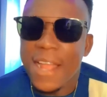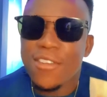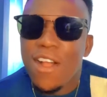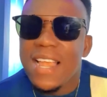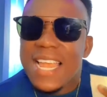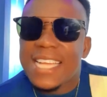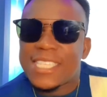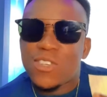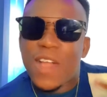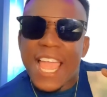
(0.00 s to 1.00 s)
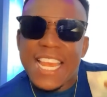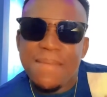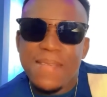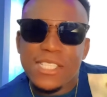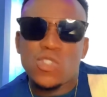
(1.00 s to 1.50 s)
Don't let your
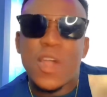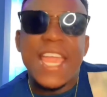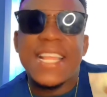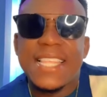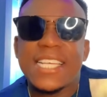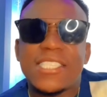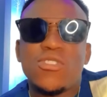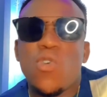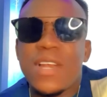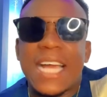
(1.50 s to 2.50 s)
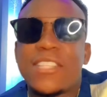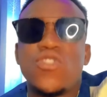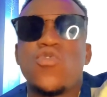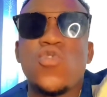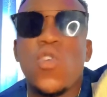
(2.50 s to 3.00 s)
enemies, your haters know that
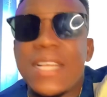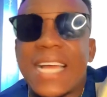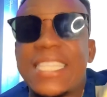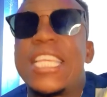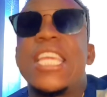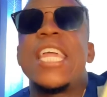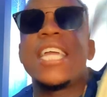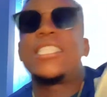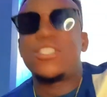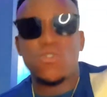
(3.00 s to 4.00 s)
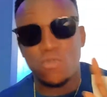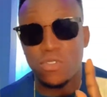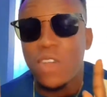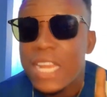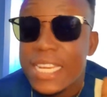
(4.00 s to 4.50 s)
you know that they hate you.
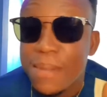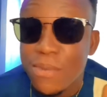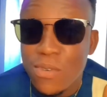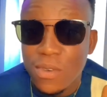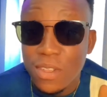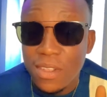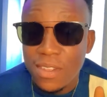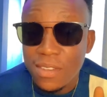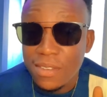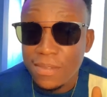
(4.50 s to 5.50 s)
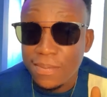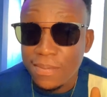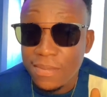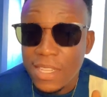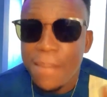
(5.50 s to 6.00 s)
Don't let them know.
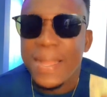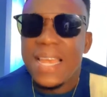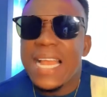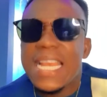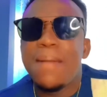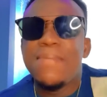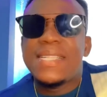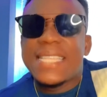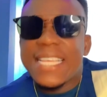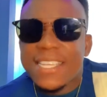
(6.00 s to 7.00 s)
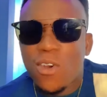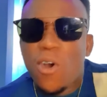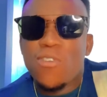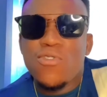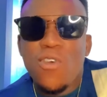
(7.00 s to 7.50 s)
But let them think
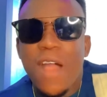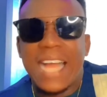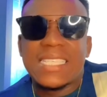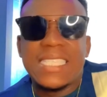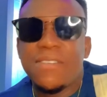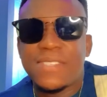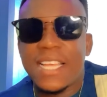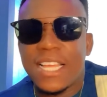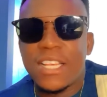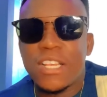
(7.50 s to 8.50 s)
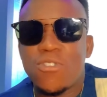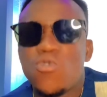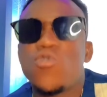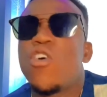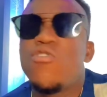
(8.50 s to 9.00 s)
or know as if said,
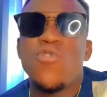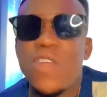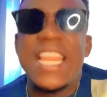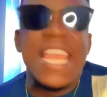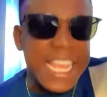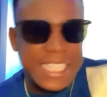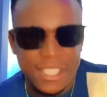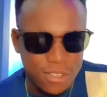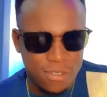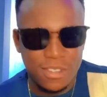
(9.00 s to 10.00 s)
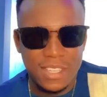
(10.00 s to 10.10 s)
you don't know they hate you.